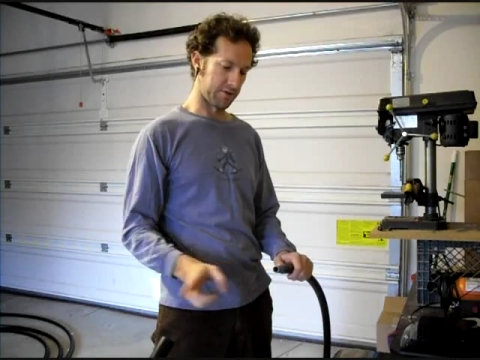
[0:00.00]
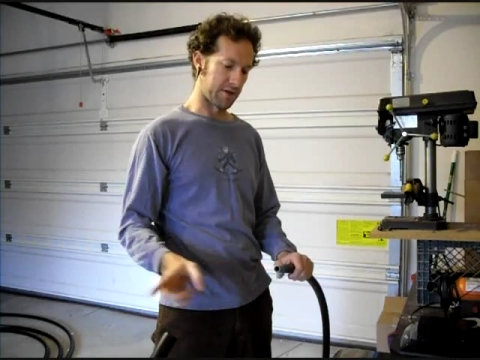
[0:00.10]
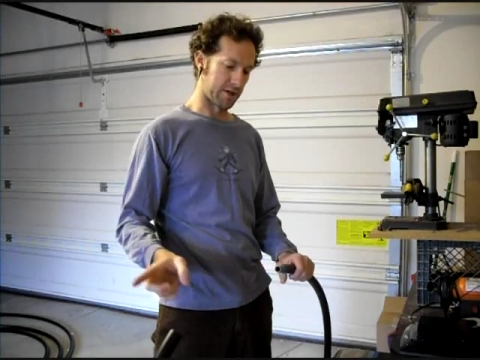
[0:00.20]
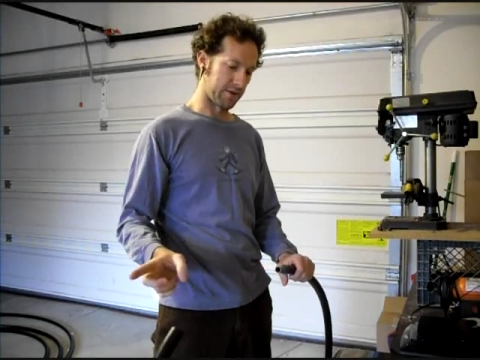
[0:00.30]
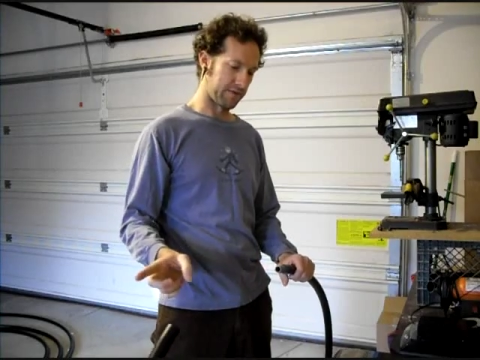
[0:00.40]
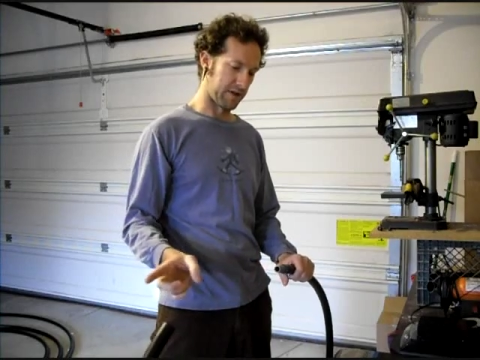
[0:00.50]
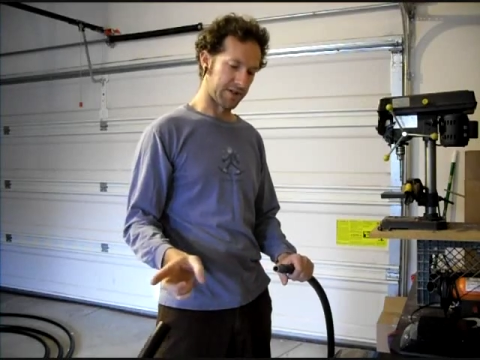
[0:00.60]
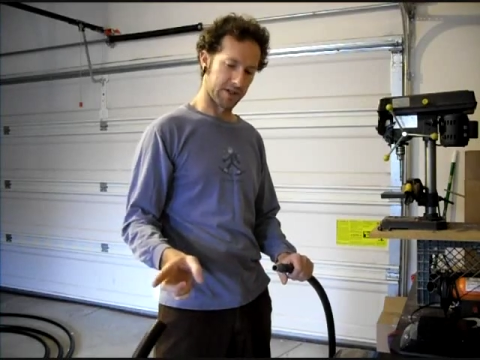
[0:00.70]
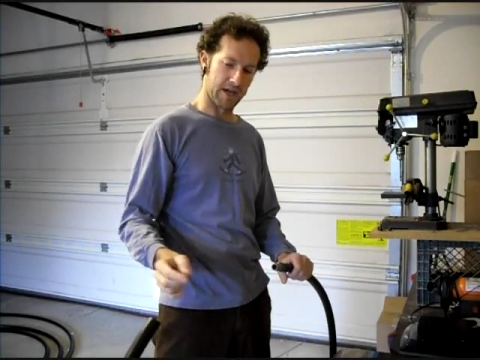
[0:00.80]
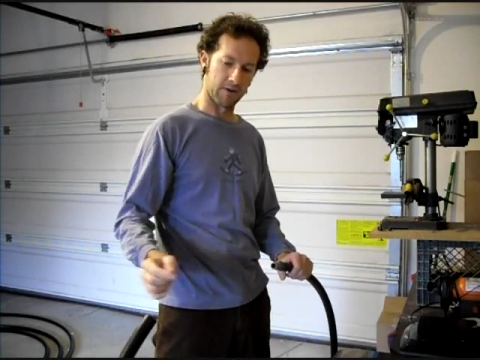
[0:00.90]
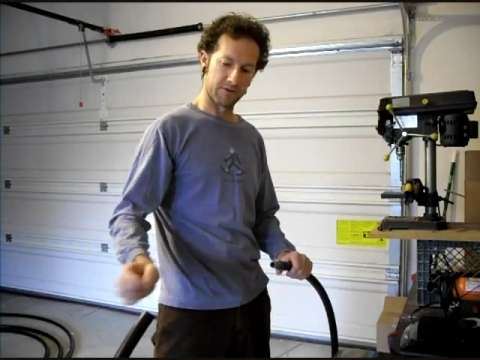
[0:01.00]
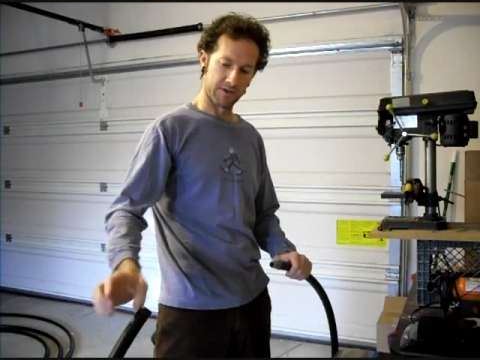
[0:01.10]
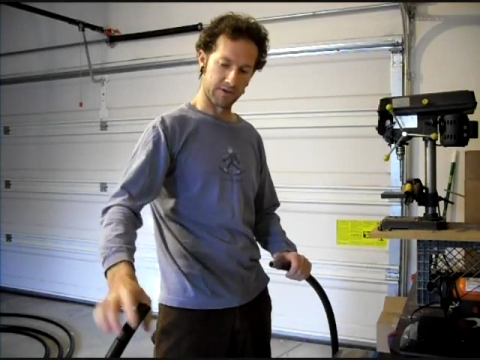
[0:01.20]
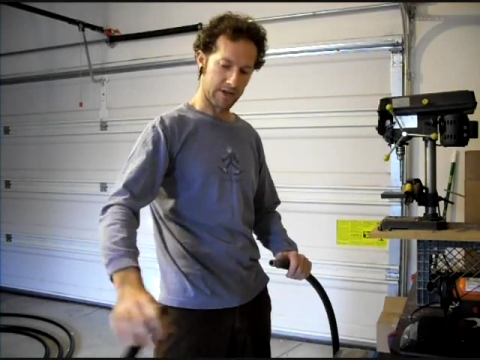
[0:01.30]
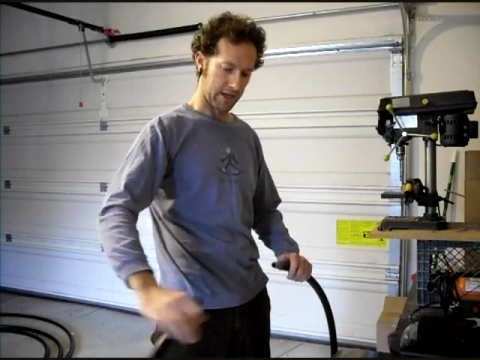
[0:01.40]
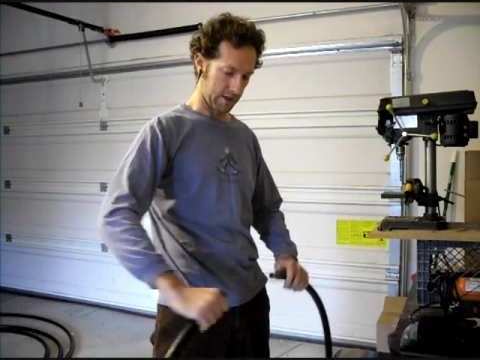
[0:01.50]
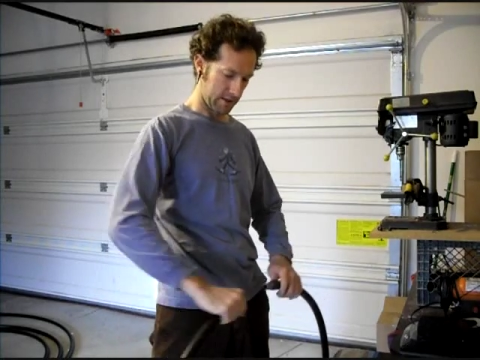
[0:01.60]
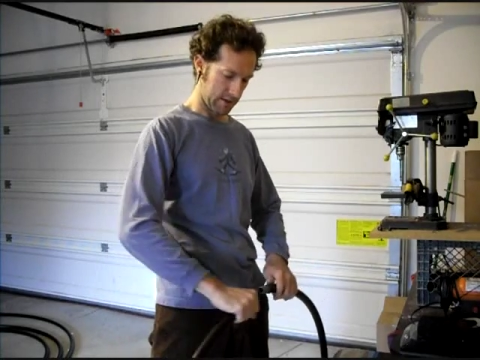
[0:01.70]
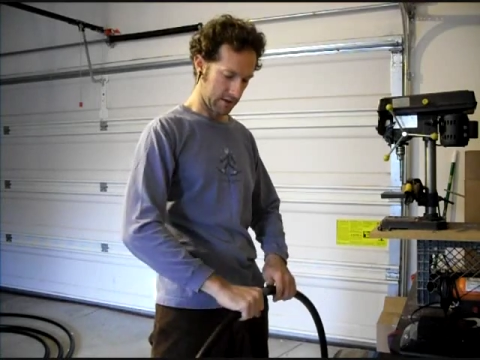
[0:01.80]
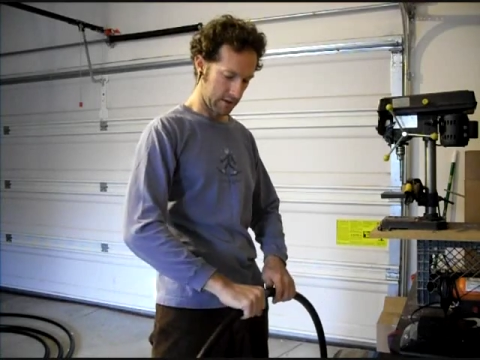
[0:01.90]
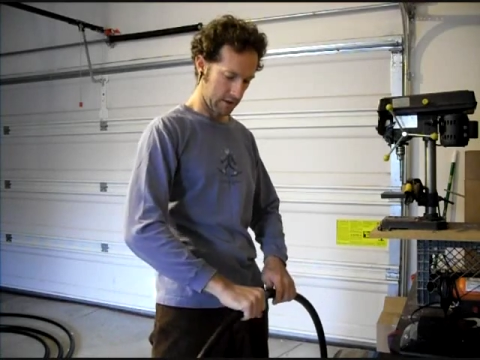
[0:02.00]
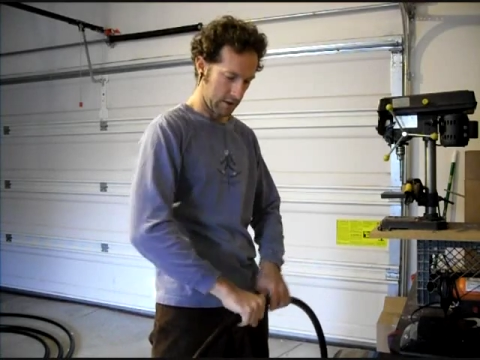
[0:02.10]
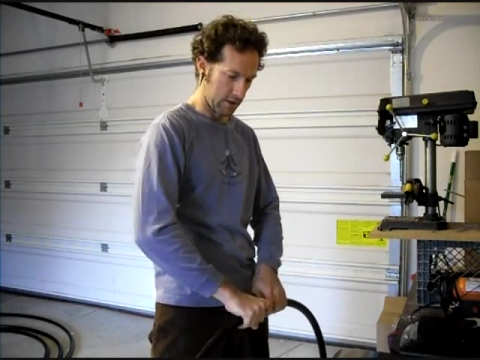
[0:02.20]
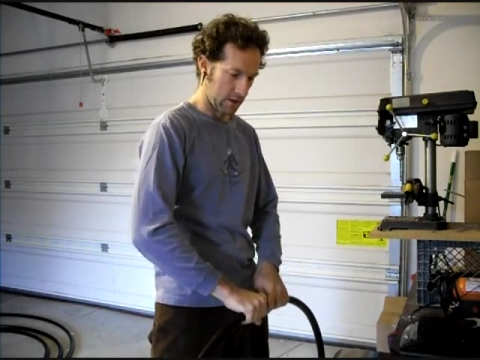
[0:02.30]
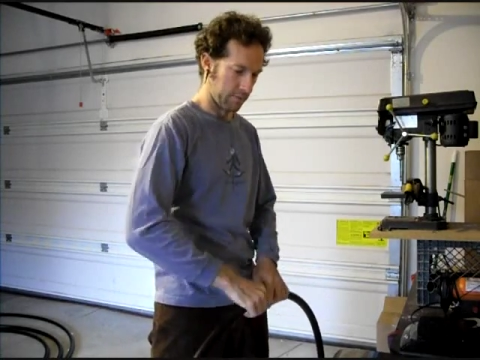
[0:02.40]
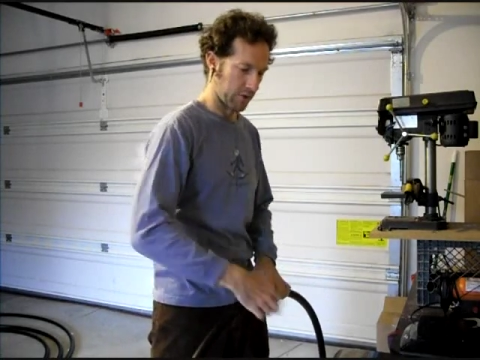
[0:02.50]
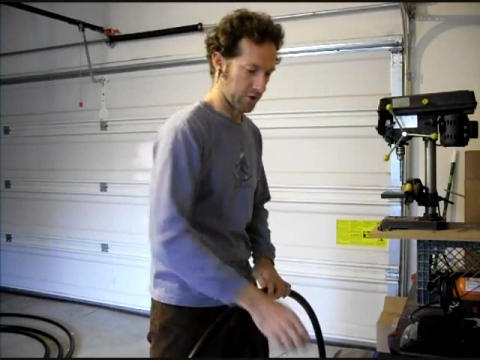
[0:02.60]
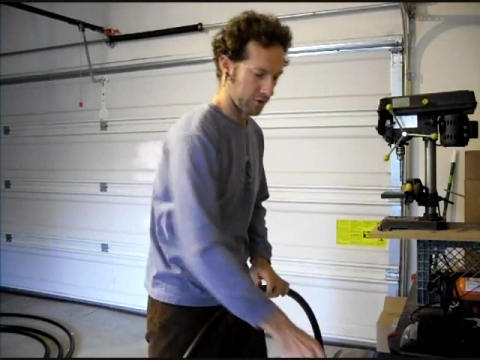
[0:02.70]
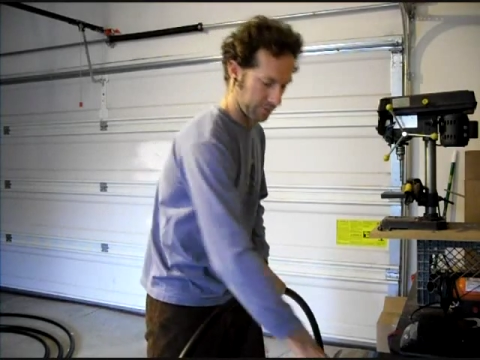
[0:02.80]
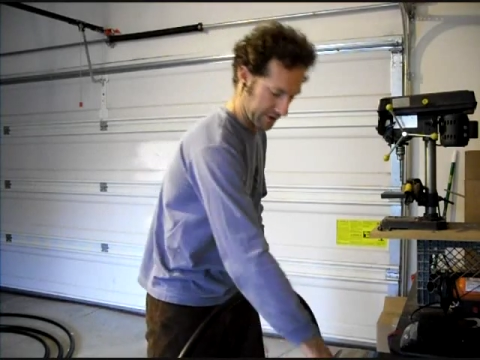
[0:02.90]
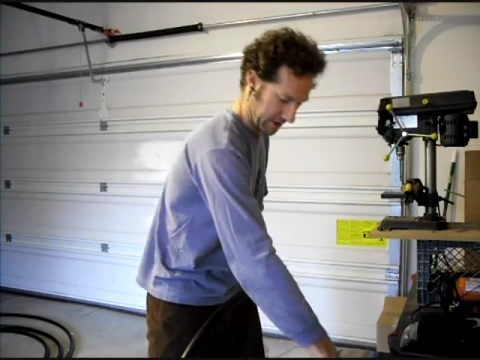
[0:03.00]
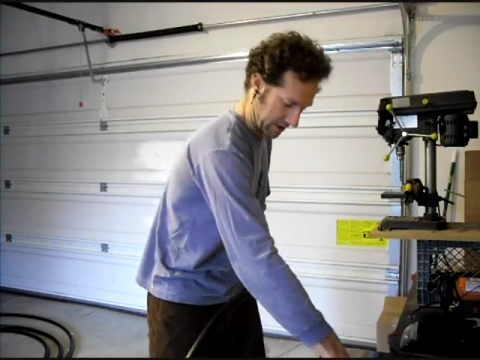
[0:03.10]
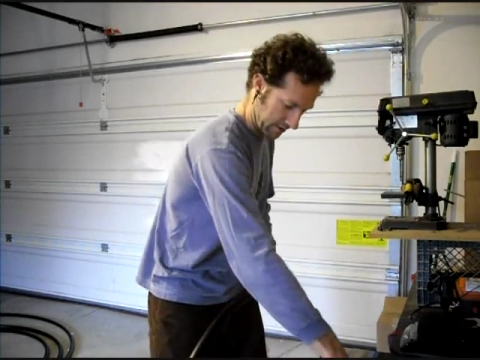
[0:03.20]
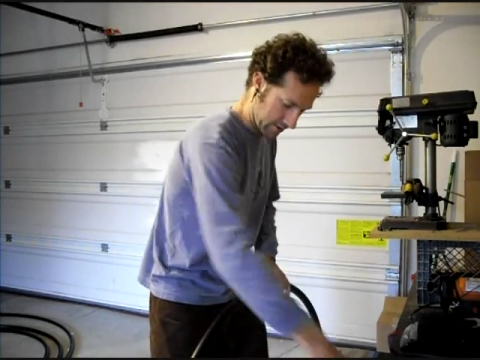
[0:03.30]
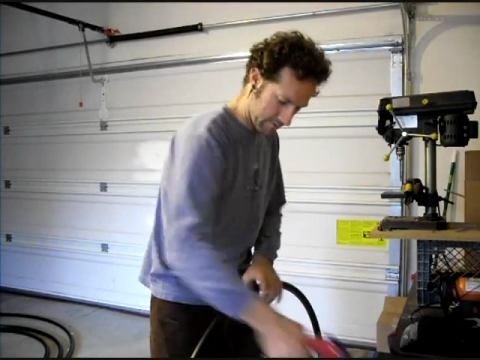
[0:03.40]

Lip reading: to want to be facing out to the right. Put your hoop together.